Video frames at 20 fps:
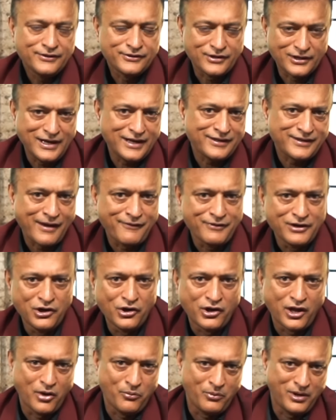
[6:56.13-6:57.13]
So let's have a
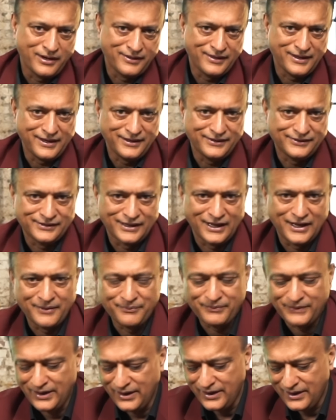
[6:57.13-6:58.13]
look at one of these
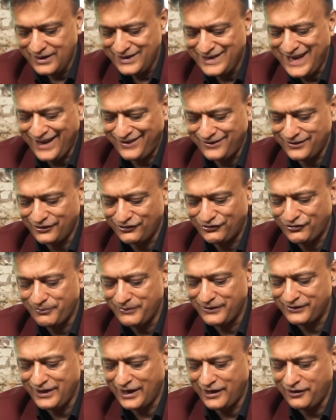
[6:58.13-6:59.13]
letters from
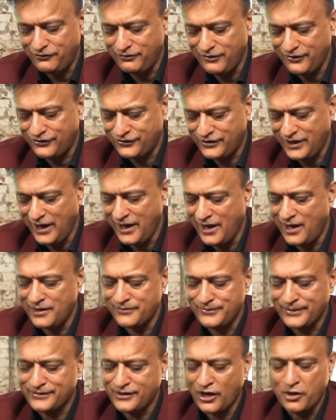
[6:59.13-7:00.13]
the Secretary of State. I've
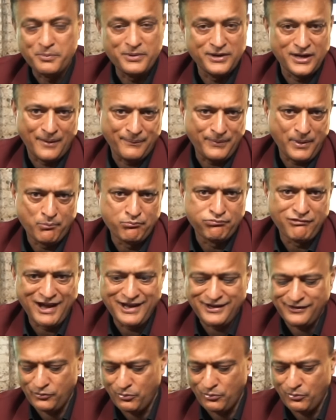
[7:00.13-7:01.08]
just opened up the Brent